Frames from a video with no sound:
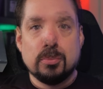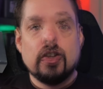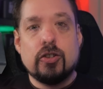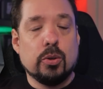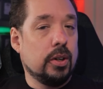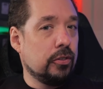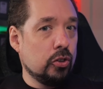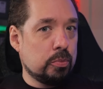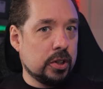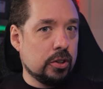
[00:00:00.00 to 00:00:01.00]
So if
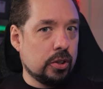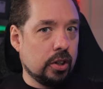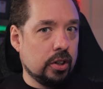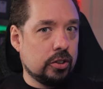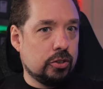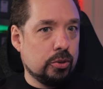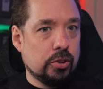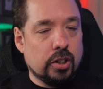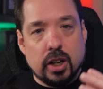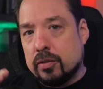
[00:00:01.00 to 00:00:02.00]
you've been looking to
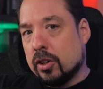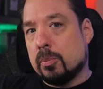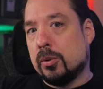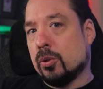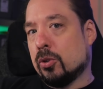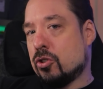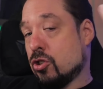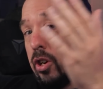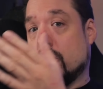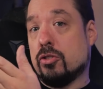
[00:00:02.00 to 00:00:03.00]
liven up your
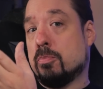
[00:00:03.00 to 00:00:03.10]
child's